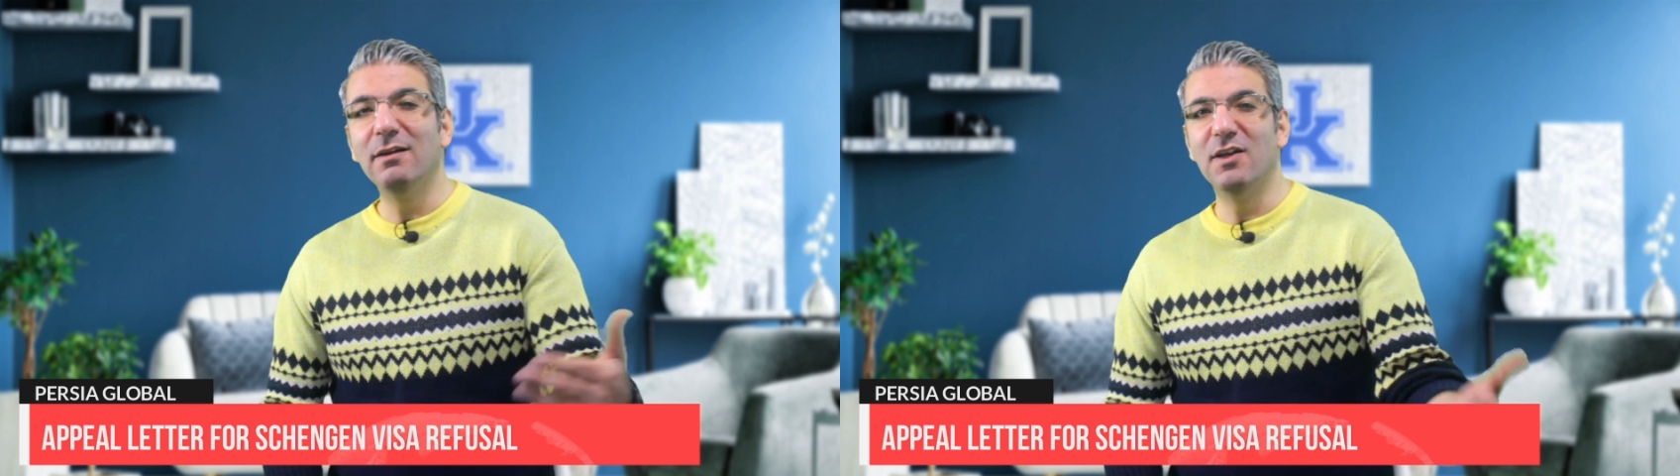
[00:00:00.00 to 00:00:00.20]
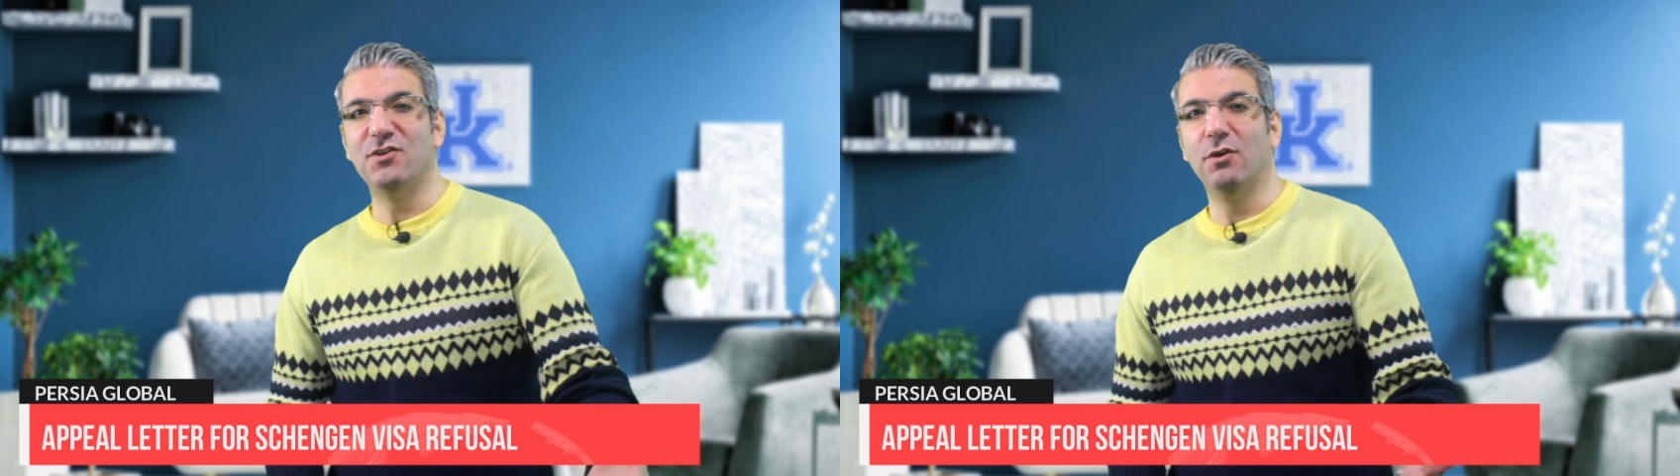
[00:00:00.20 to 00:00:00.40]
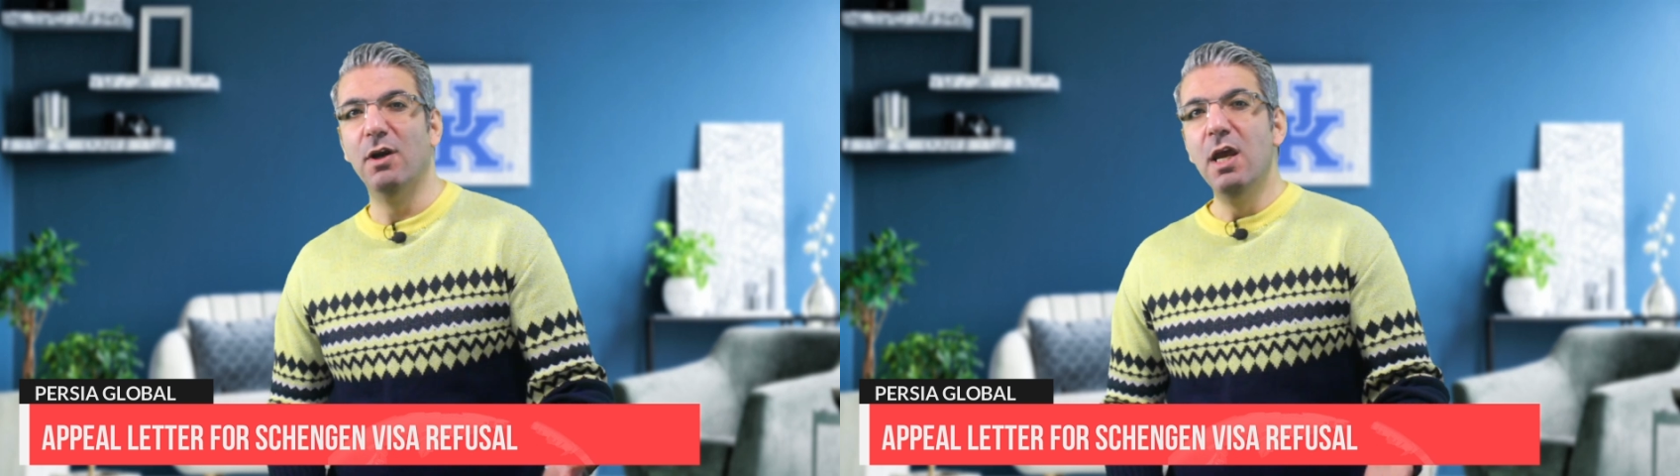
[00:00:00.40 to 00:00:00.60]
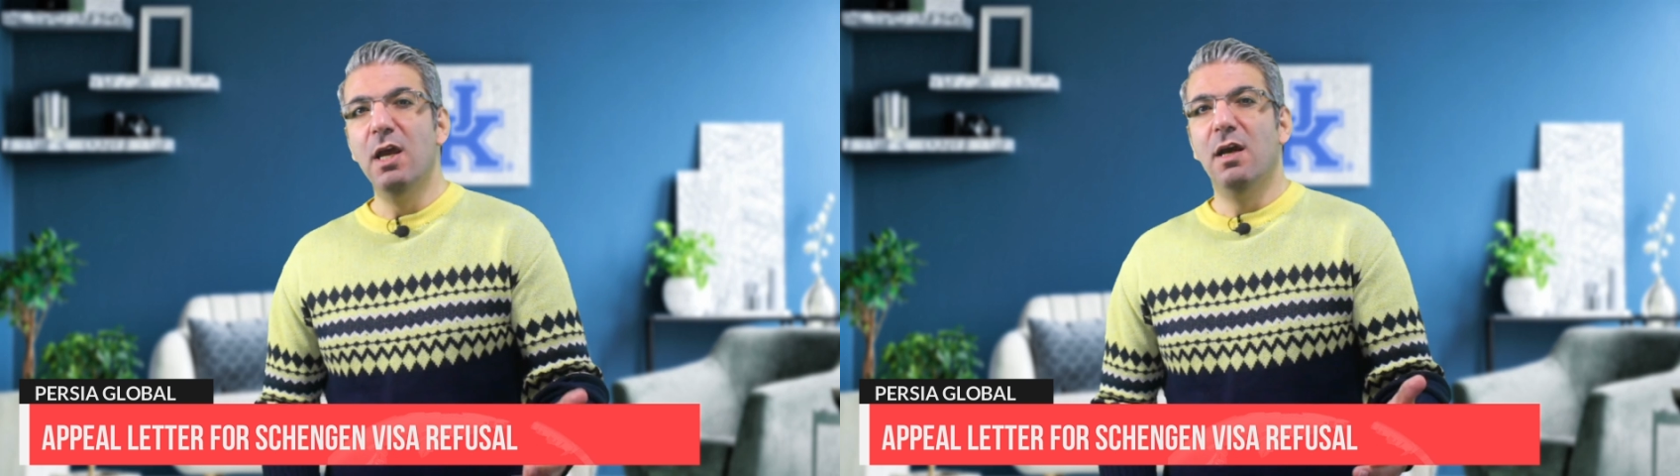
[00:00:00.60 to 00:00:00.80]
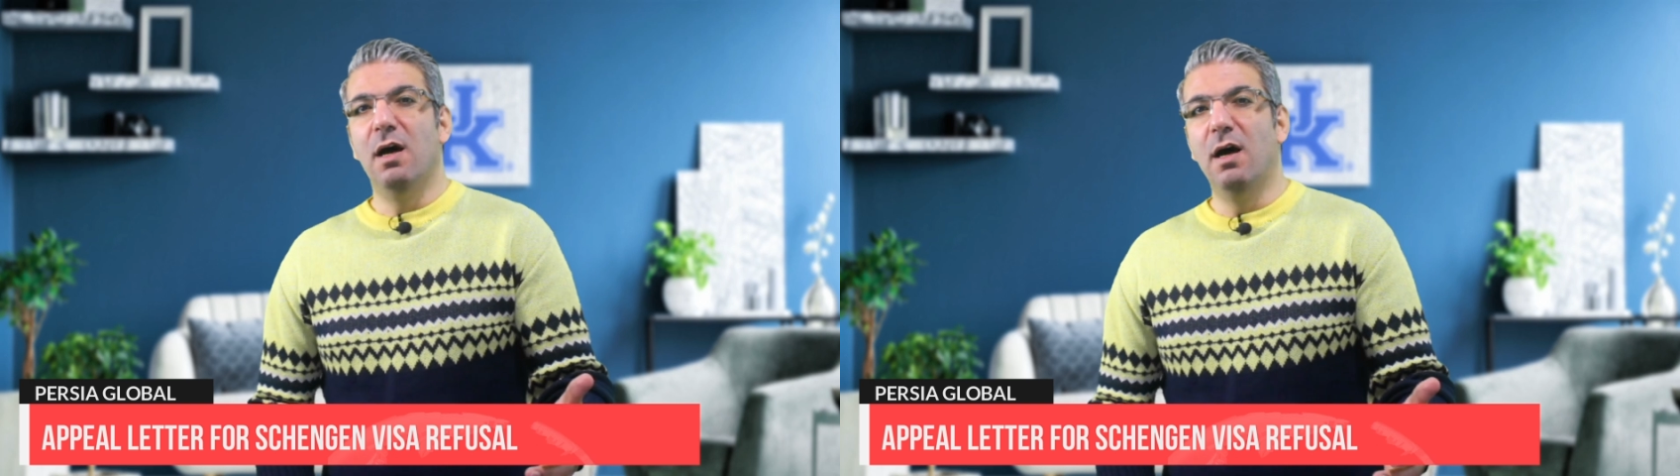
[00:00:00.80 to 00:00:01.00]
letter,
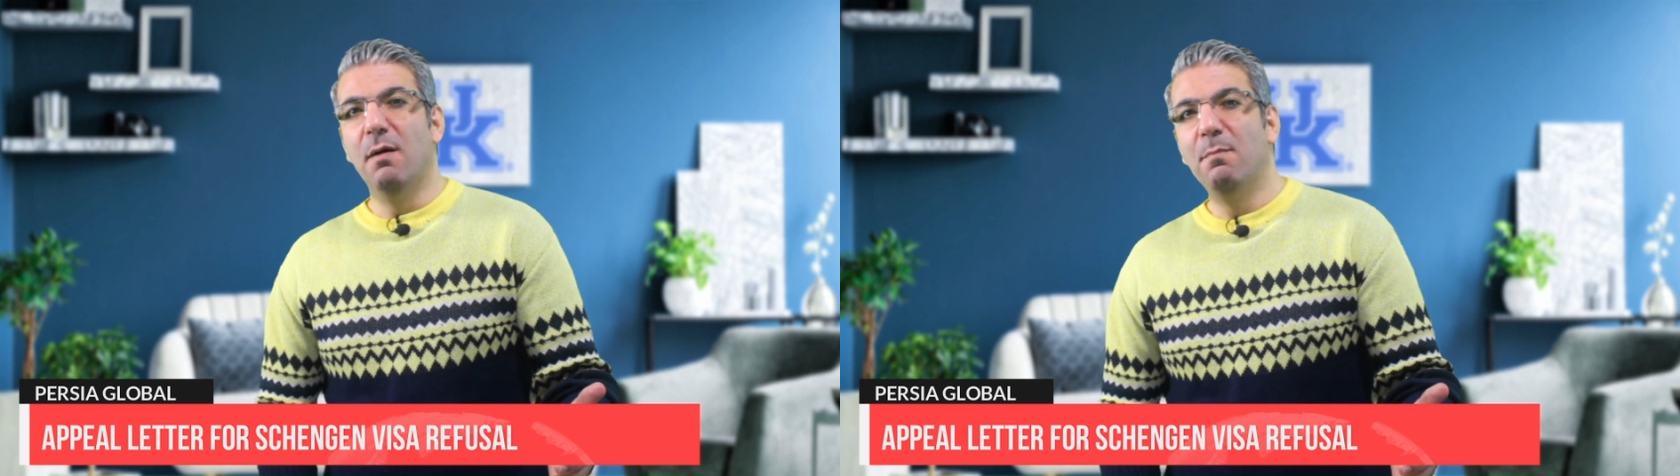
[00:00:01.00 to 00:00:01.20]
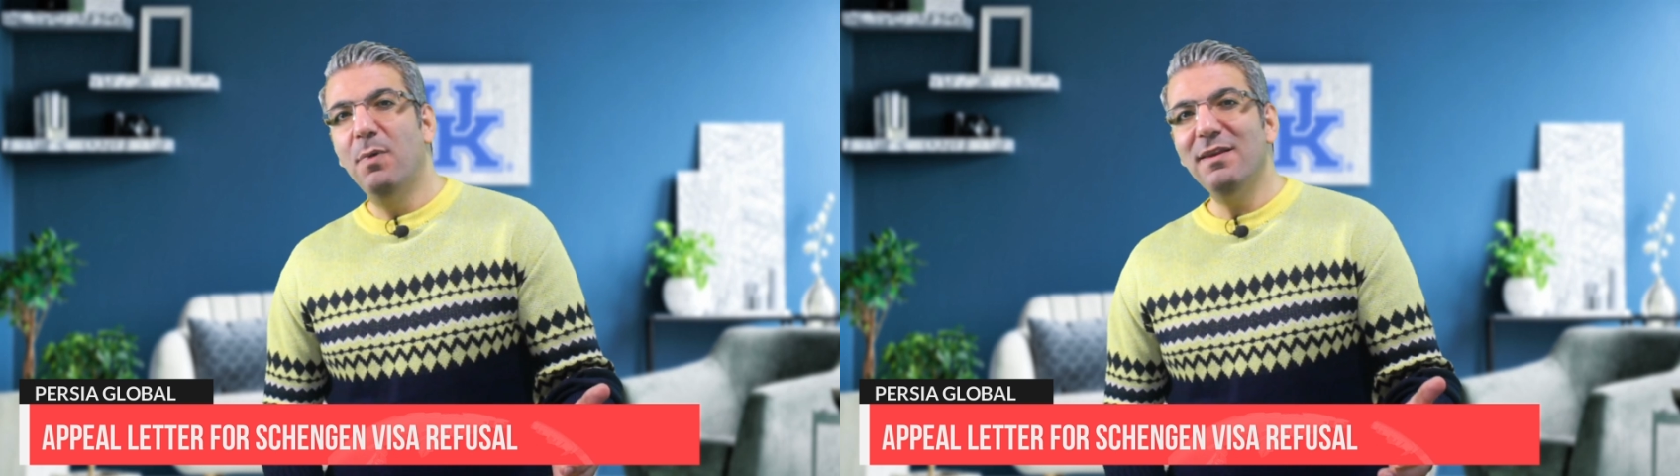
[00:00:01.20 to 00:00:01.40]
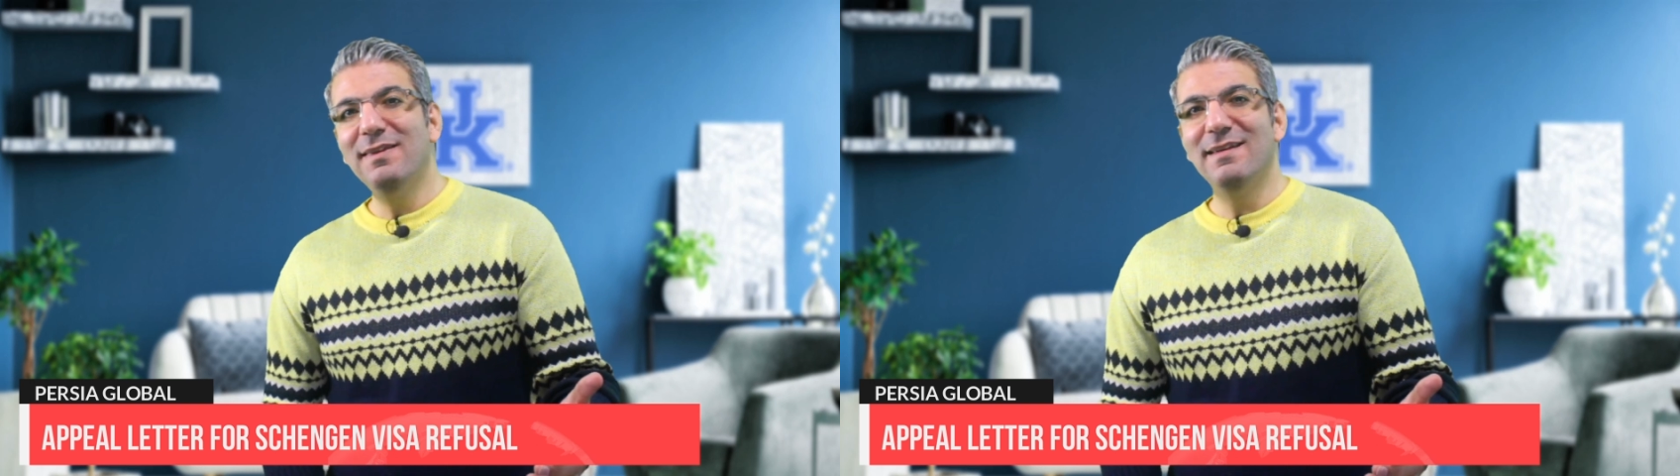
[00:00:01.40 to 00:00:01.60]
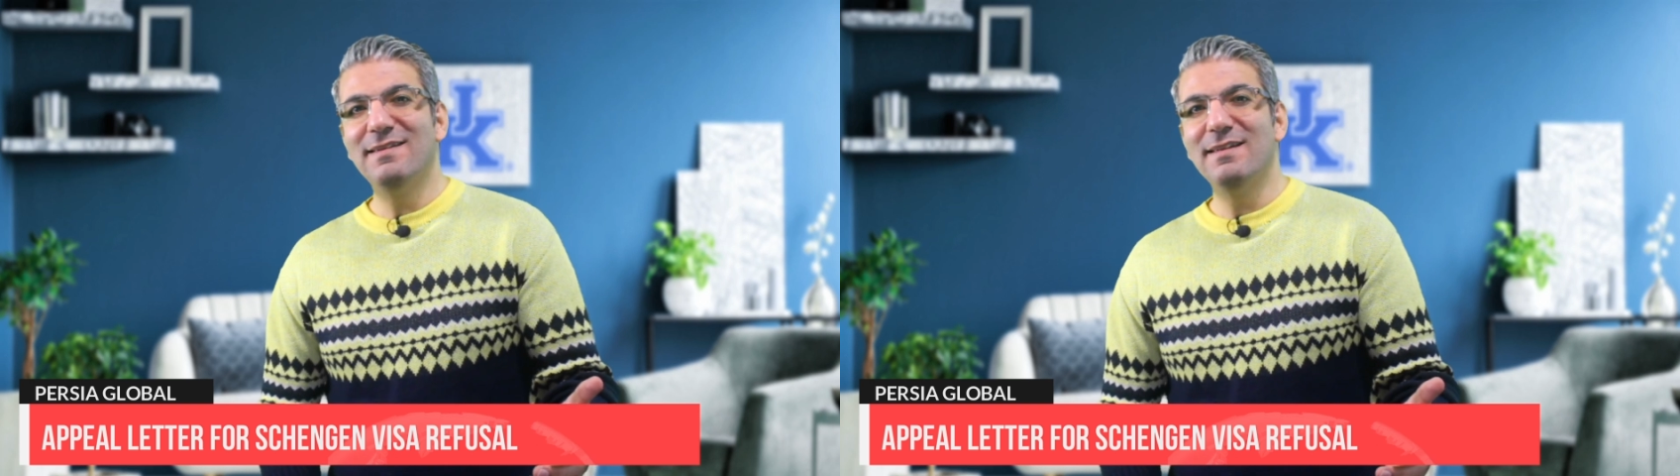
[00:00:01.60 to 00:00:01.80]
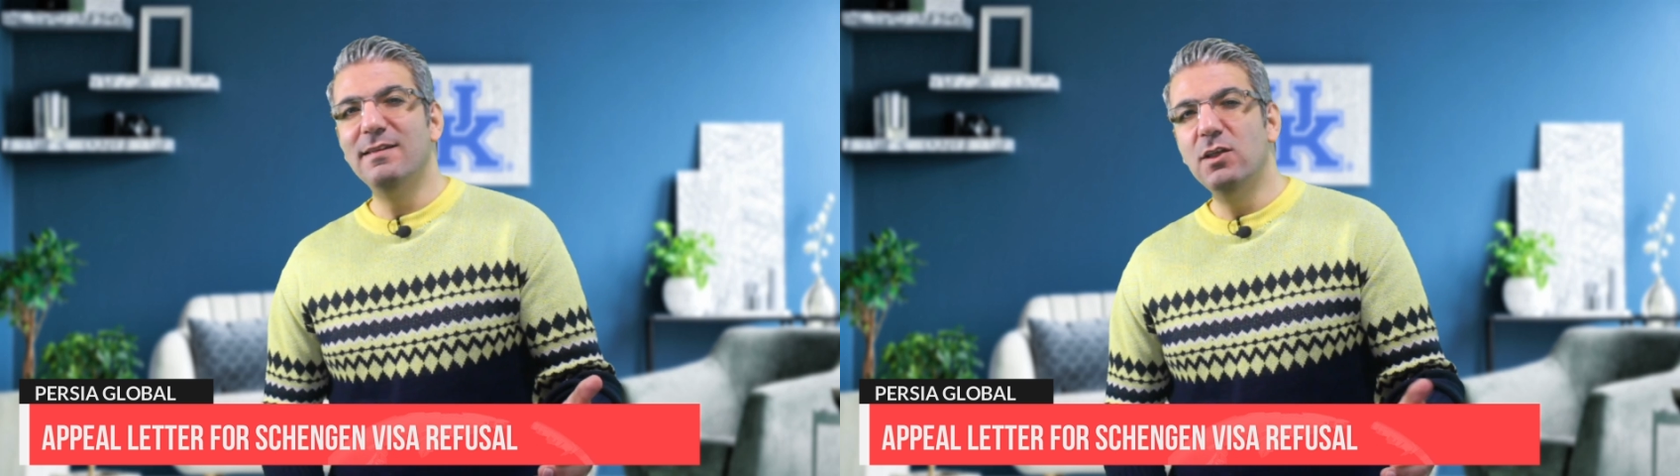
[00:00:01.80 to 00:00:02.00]
but
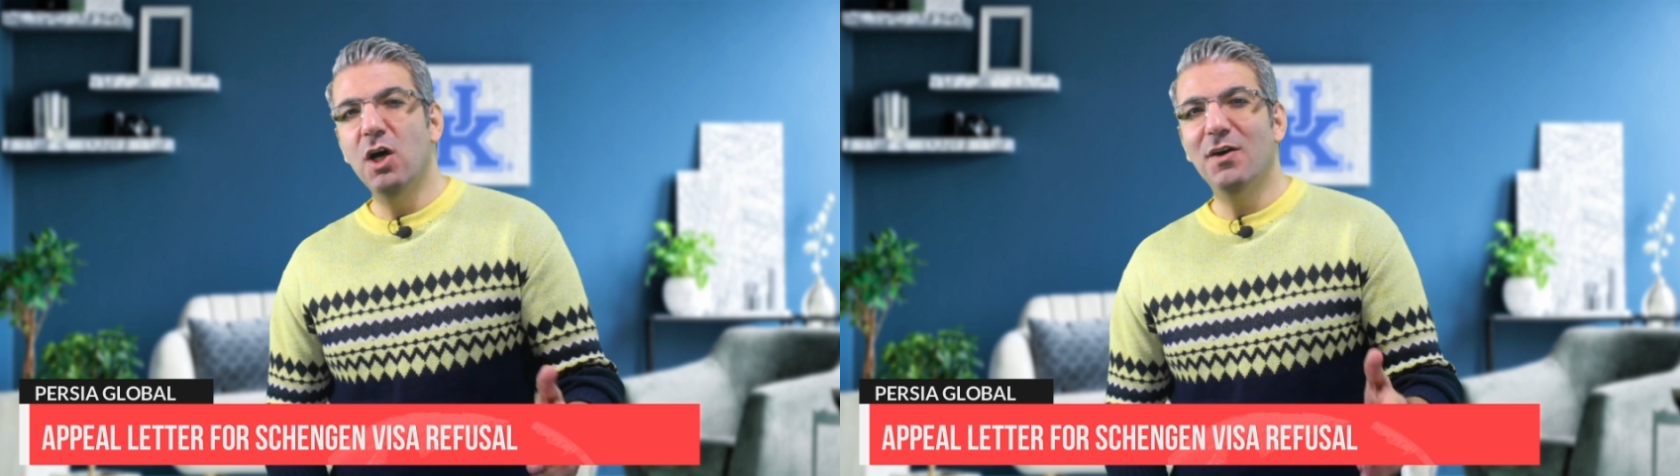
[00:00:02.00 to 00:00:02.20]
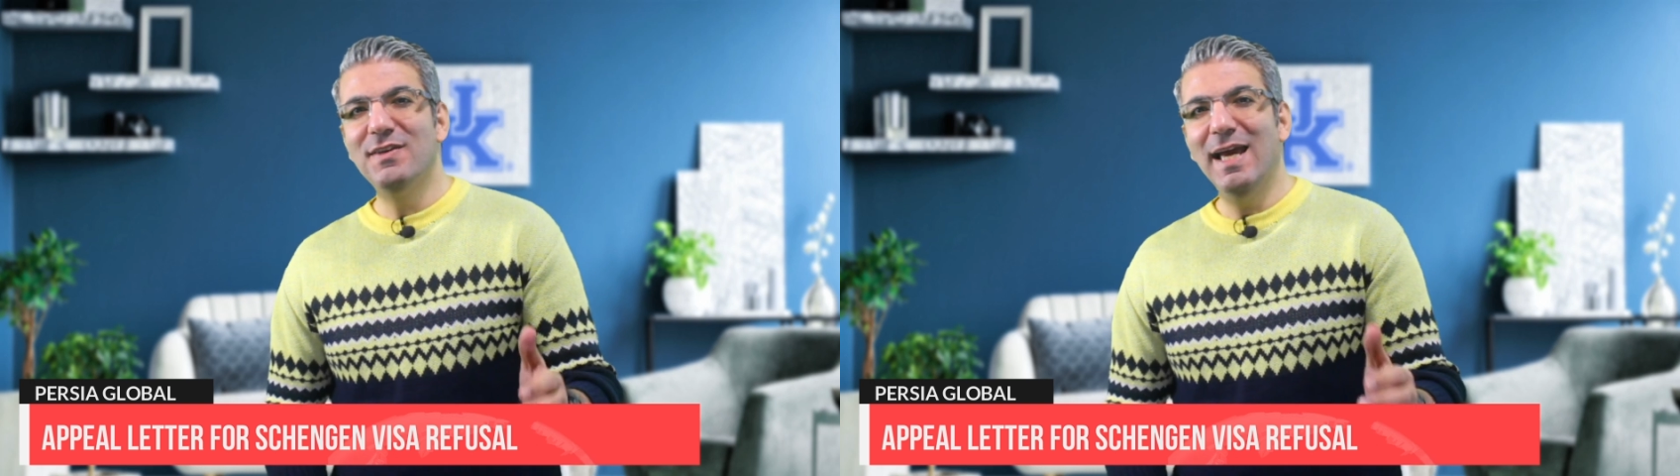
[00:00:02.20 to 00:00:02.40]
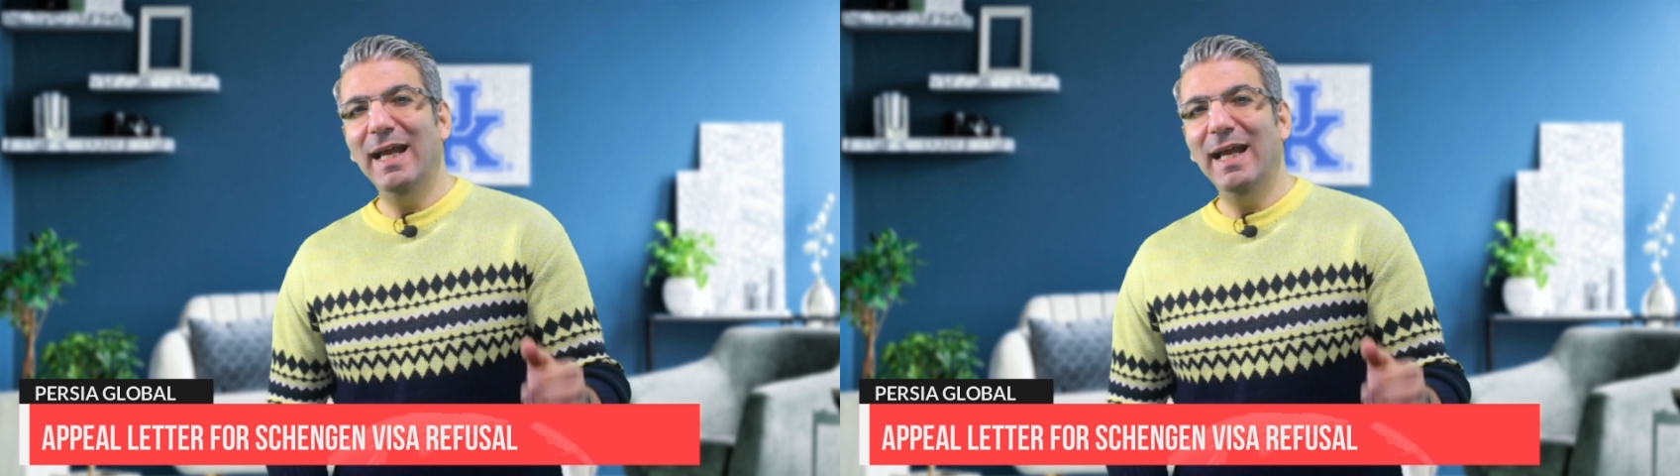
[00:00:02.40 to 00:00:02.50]
this is not